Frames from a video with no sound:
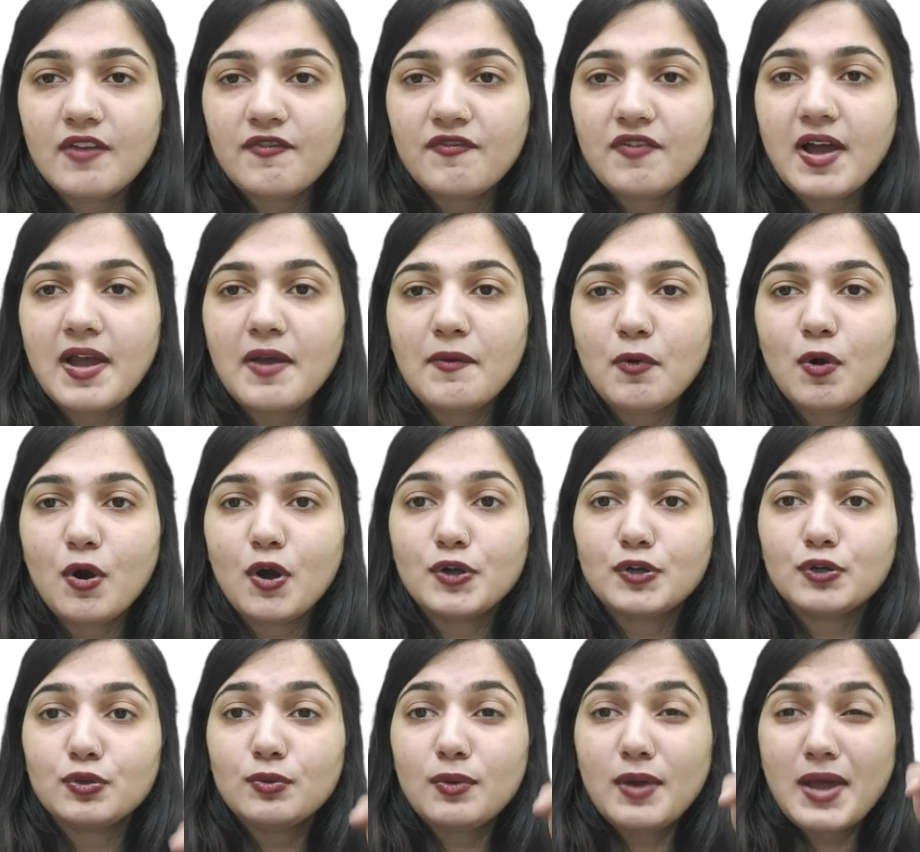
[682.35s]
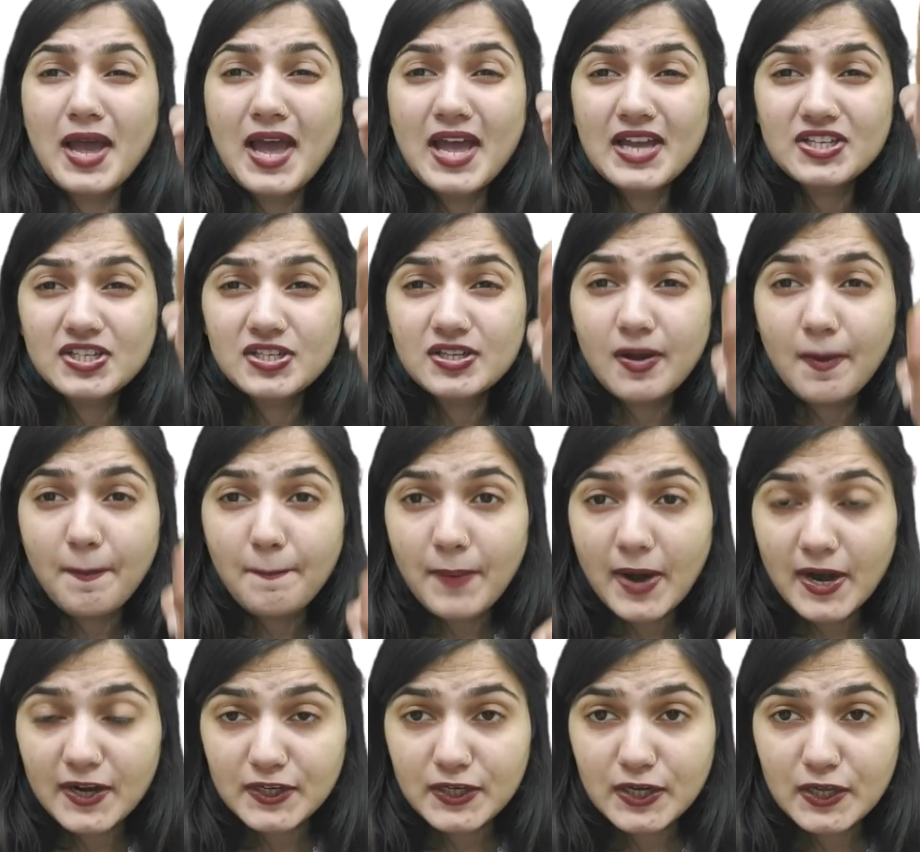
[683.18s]
if i want to etch a
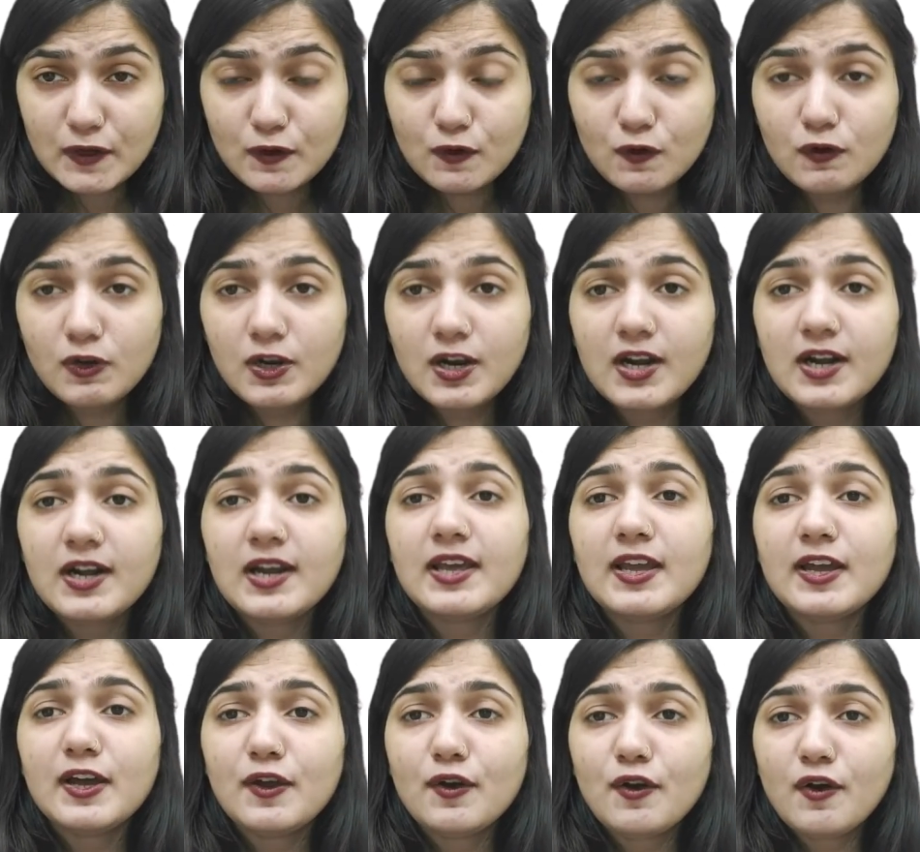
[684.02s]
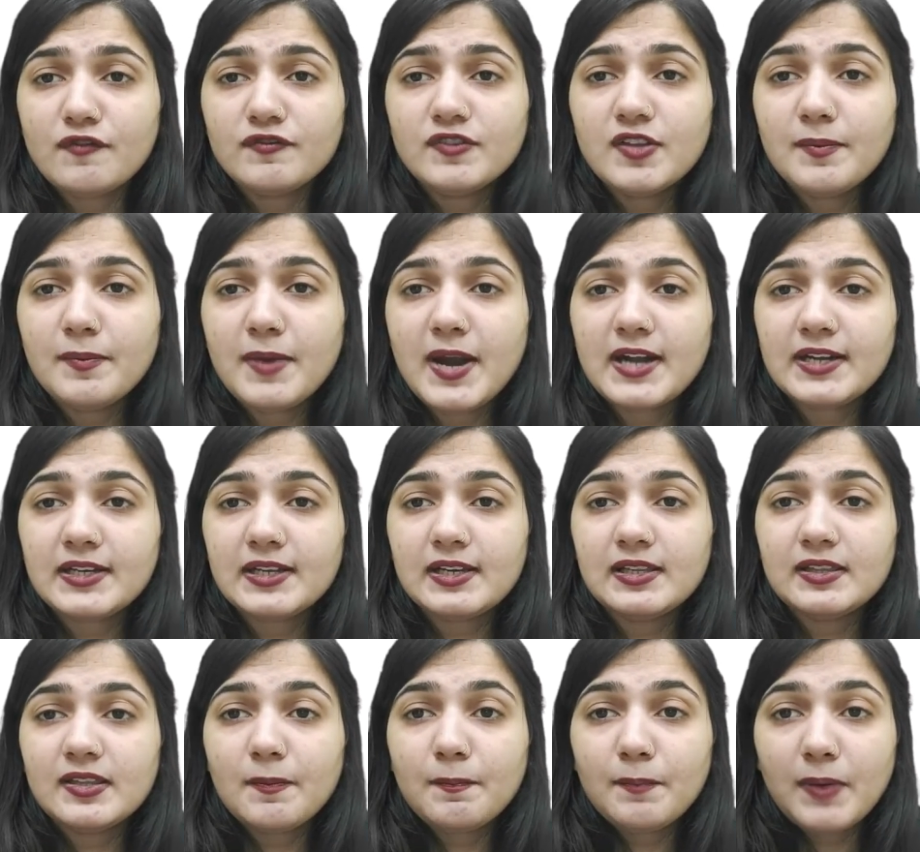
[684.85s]
particular layer of the
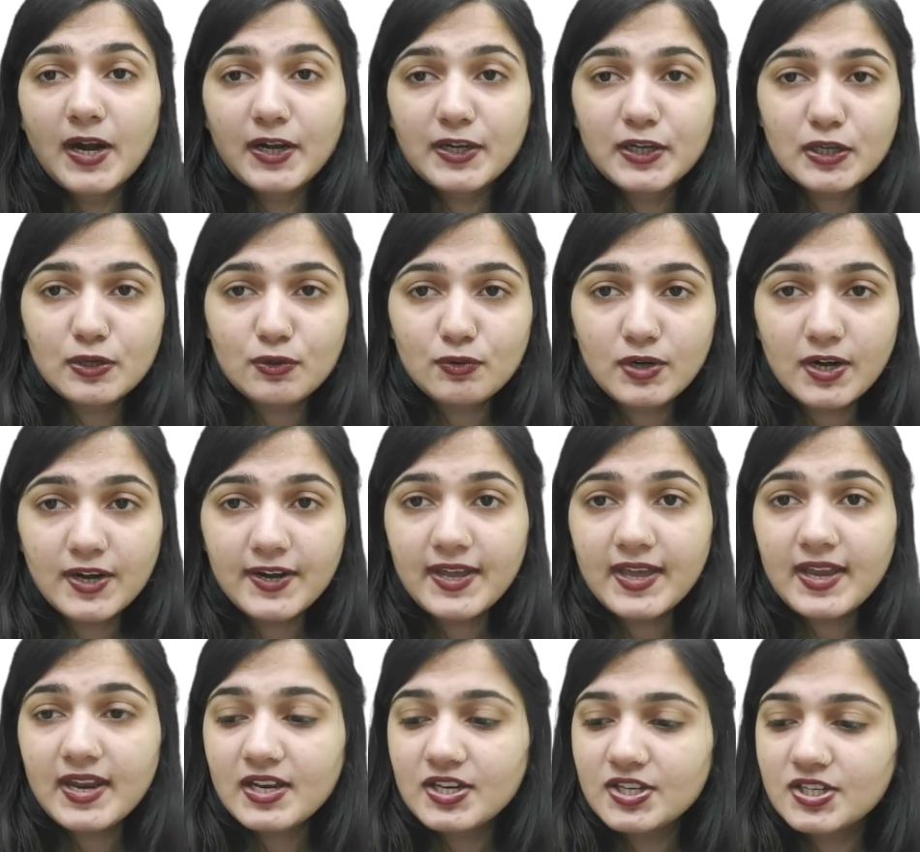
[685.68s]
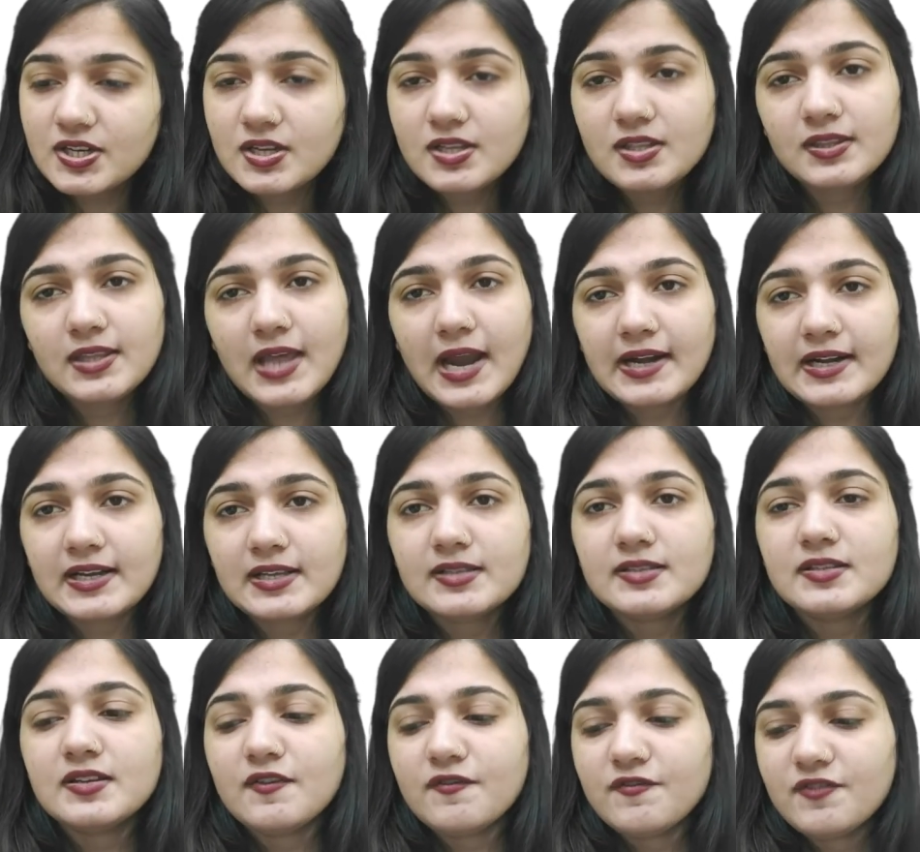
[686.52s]
metal in the particular direction that
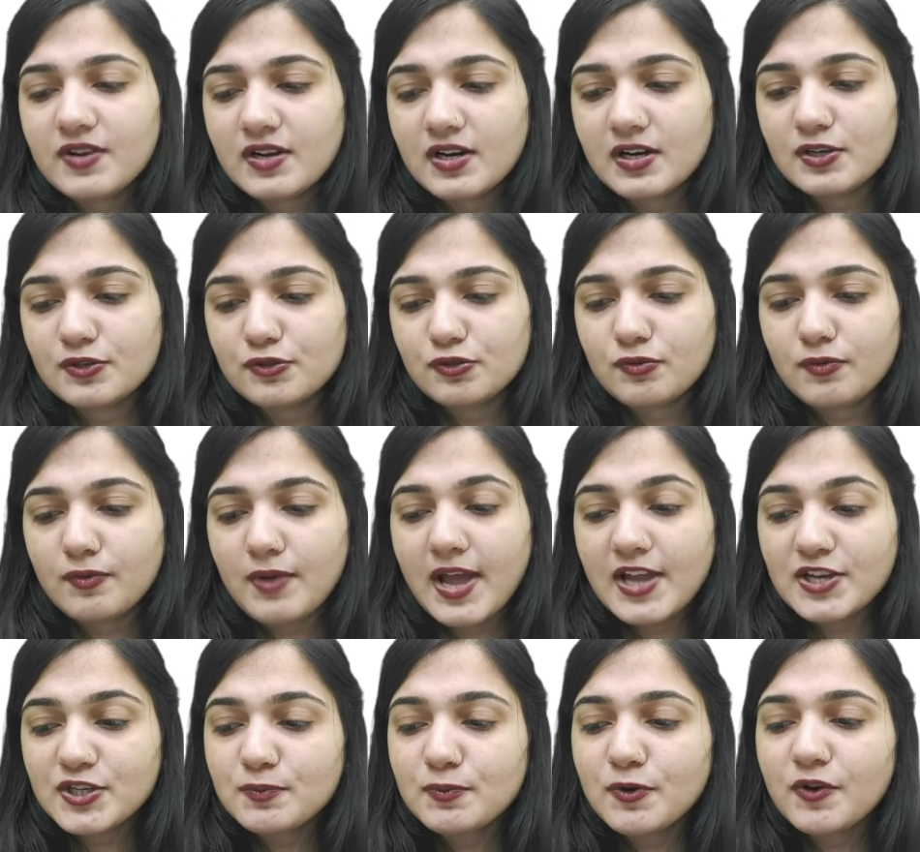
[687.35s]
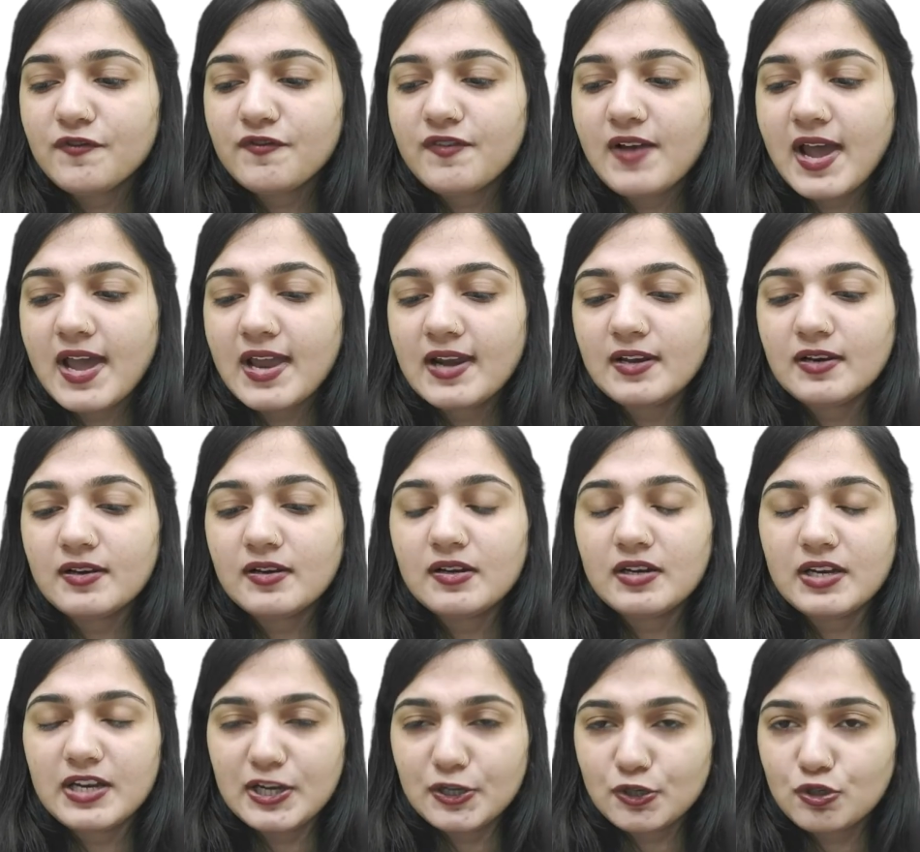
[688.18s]
is difficult so etch profile
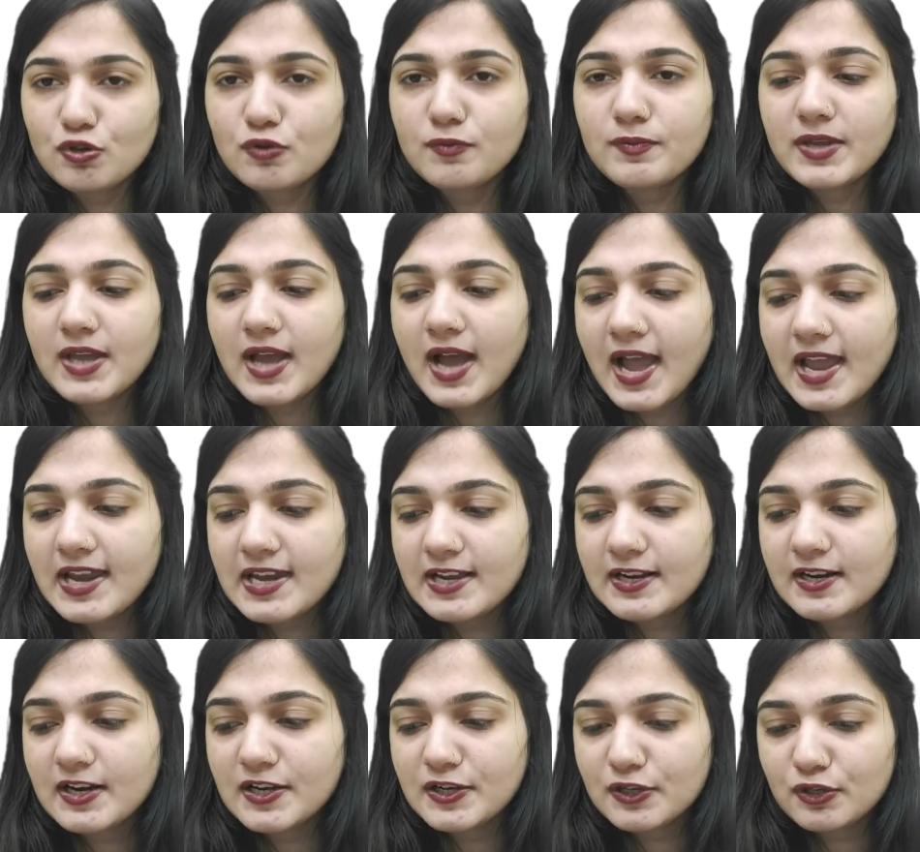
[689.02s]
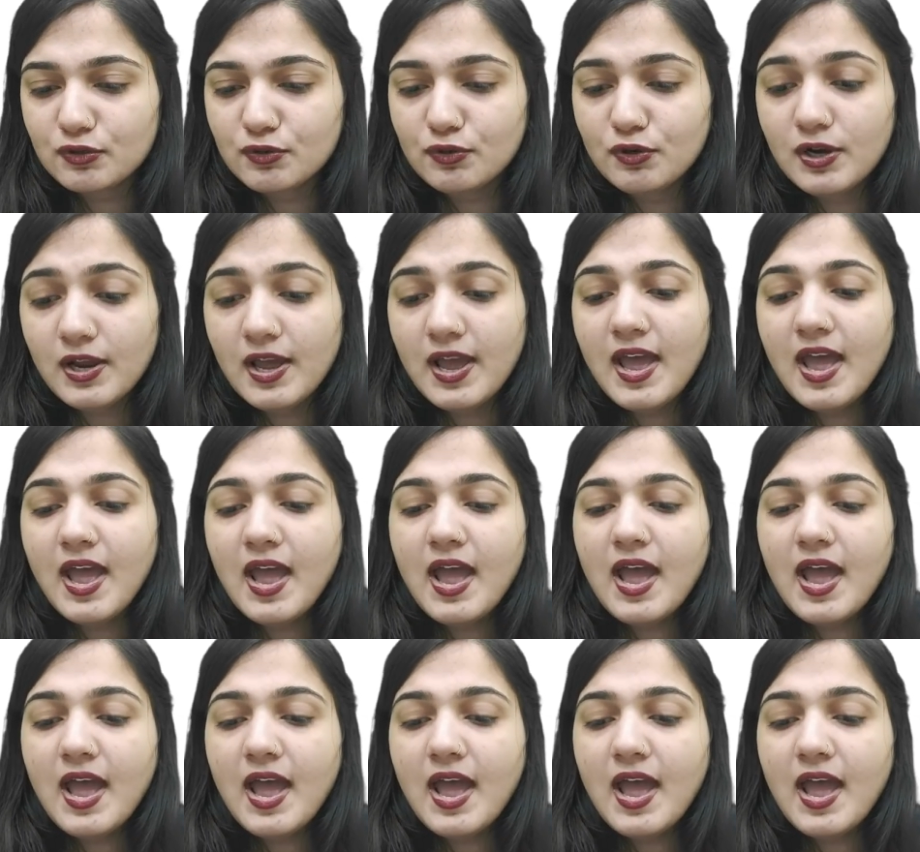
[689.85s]
need to be highly controlled